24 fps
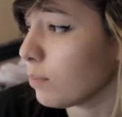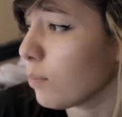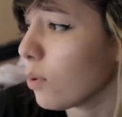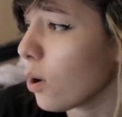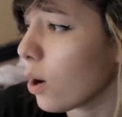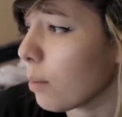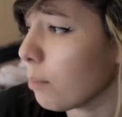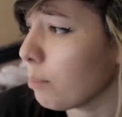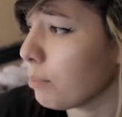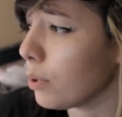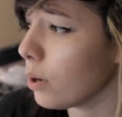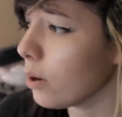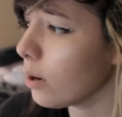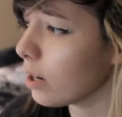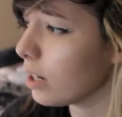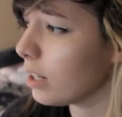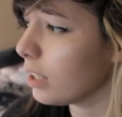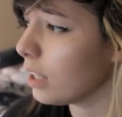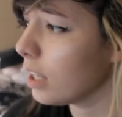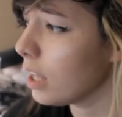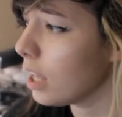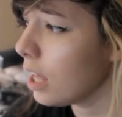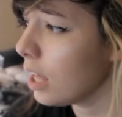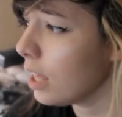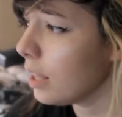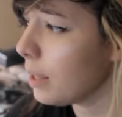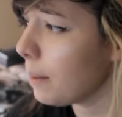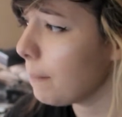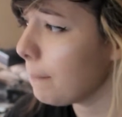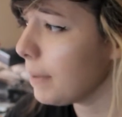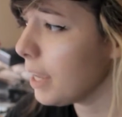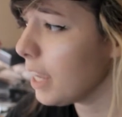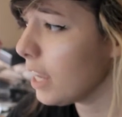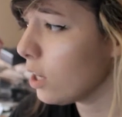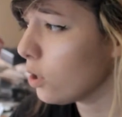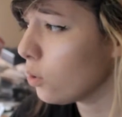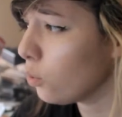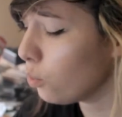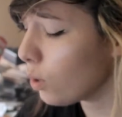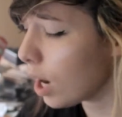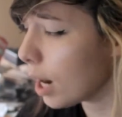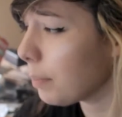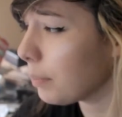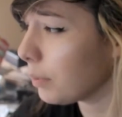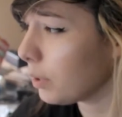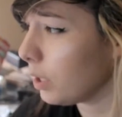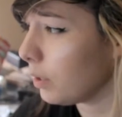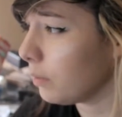more important than being
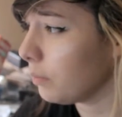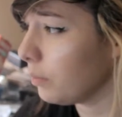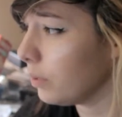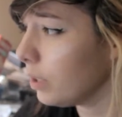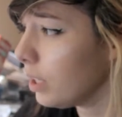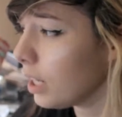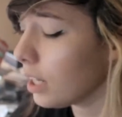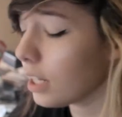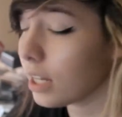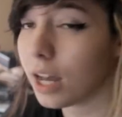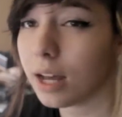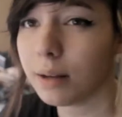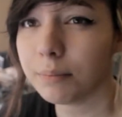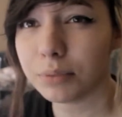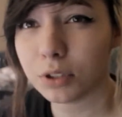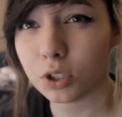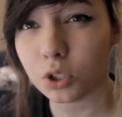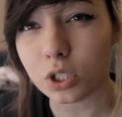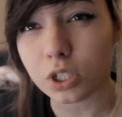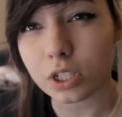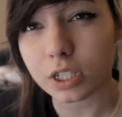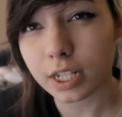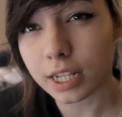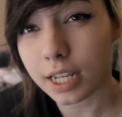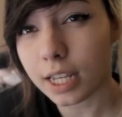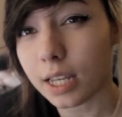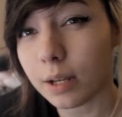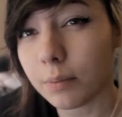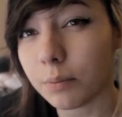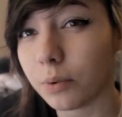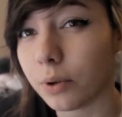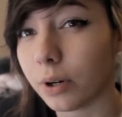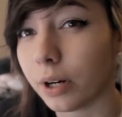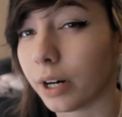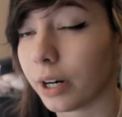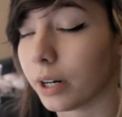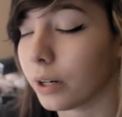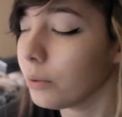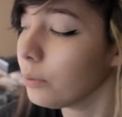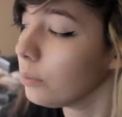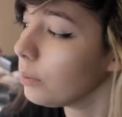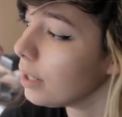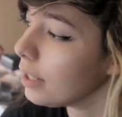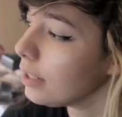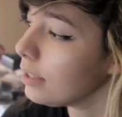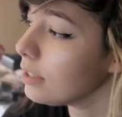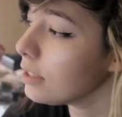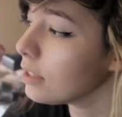cooperative when it comes to teamwork.
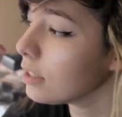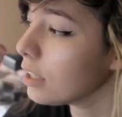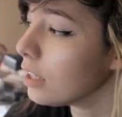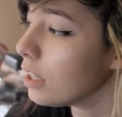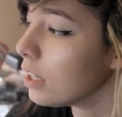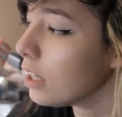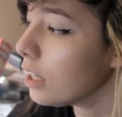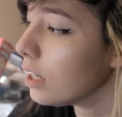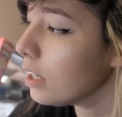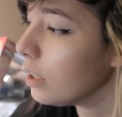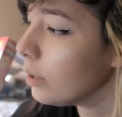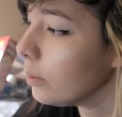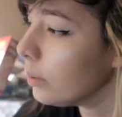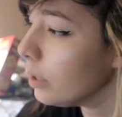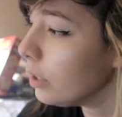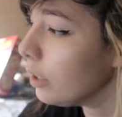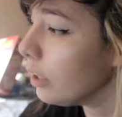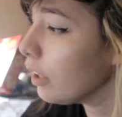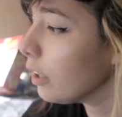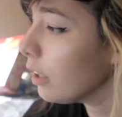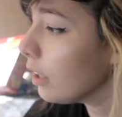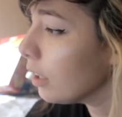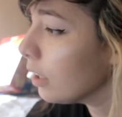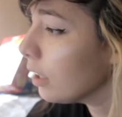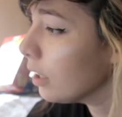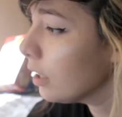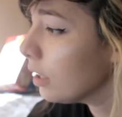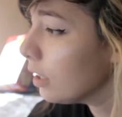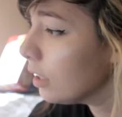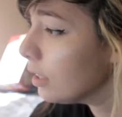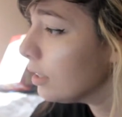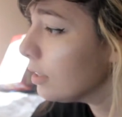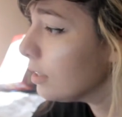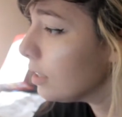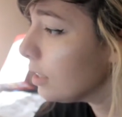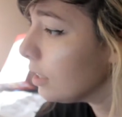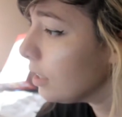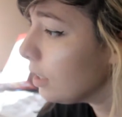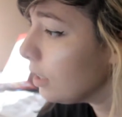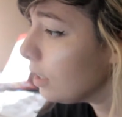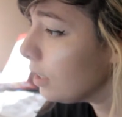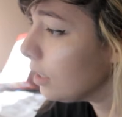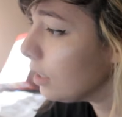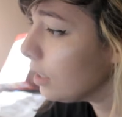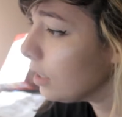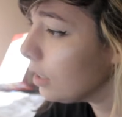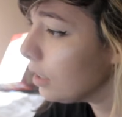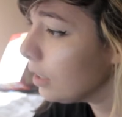What's gonna work?
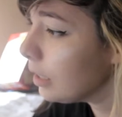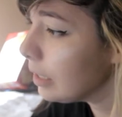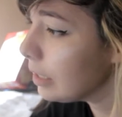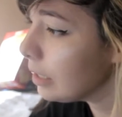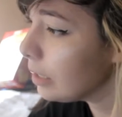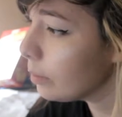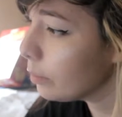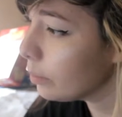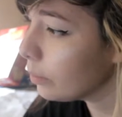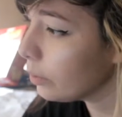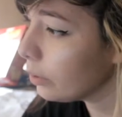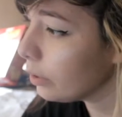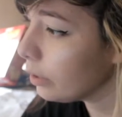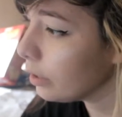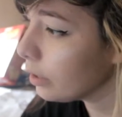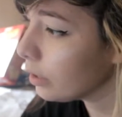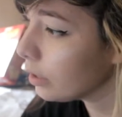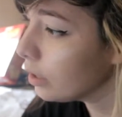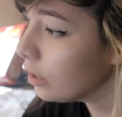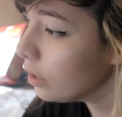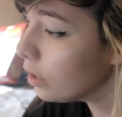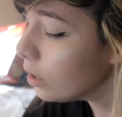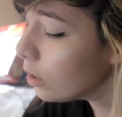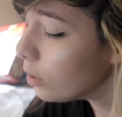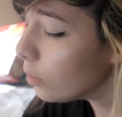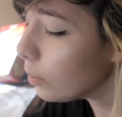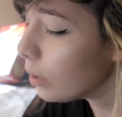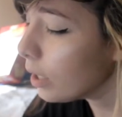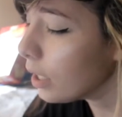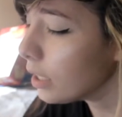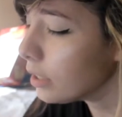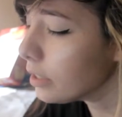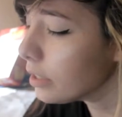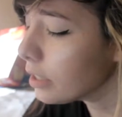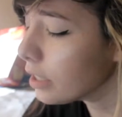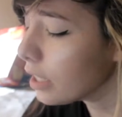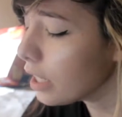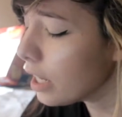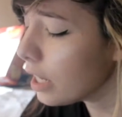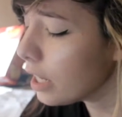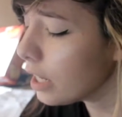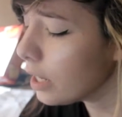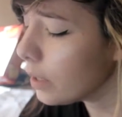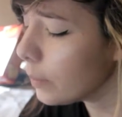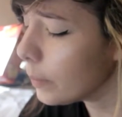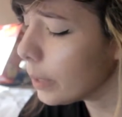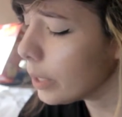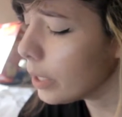Teamwork. What's
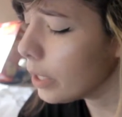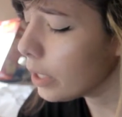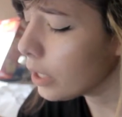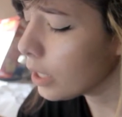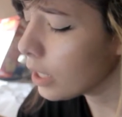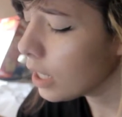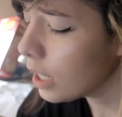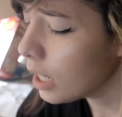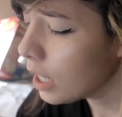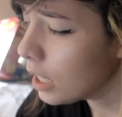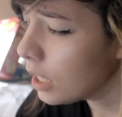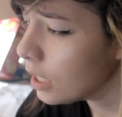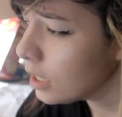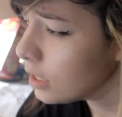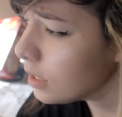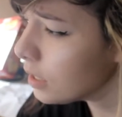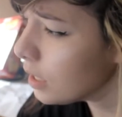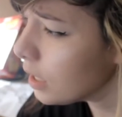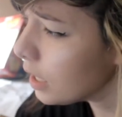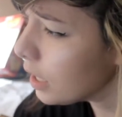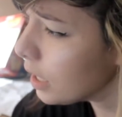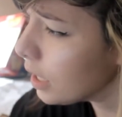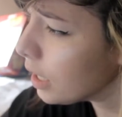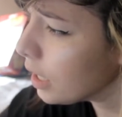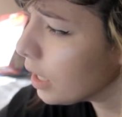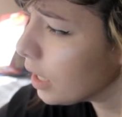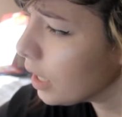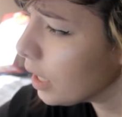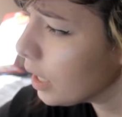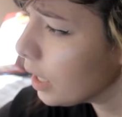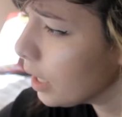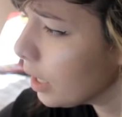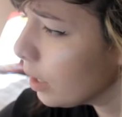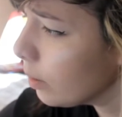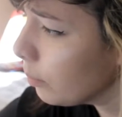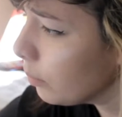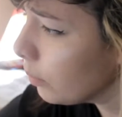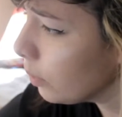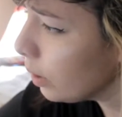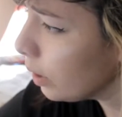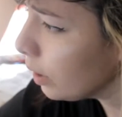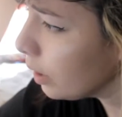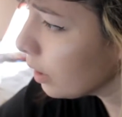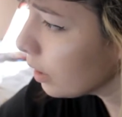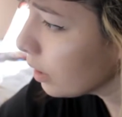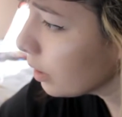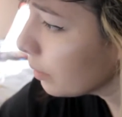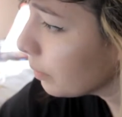gonna work?
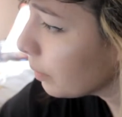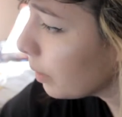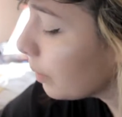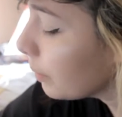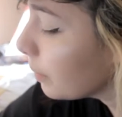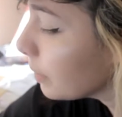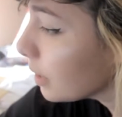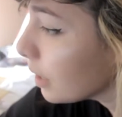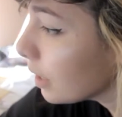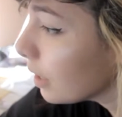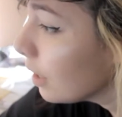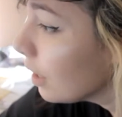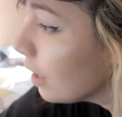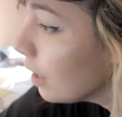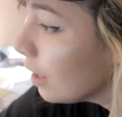Teamwork. What was it?